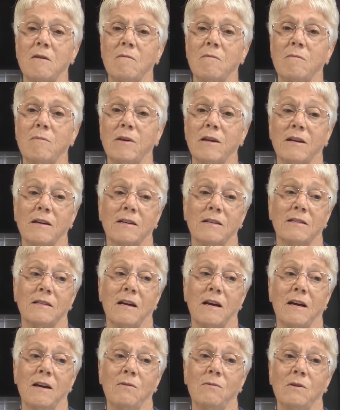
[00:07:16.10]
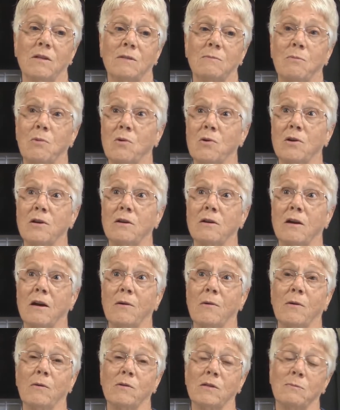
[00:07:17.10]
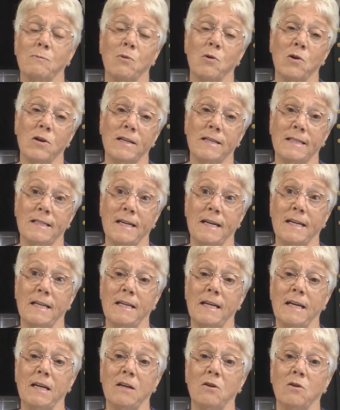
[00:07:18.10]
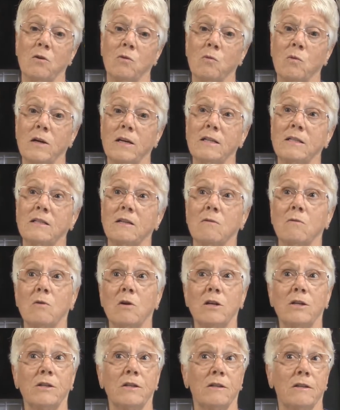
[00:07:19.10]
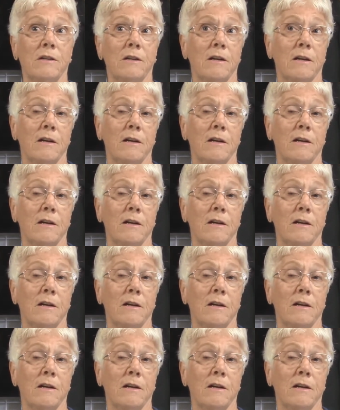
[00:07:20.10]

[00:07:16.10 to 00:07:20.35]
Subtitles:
because I was born in San Diego and raised in Washington.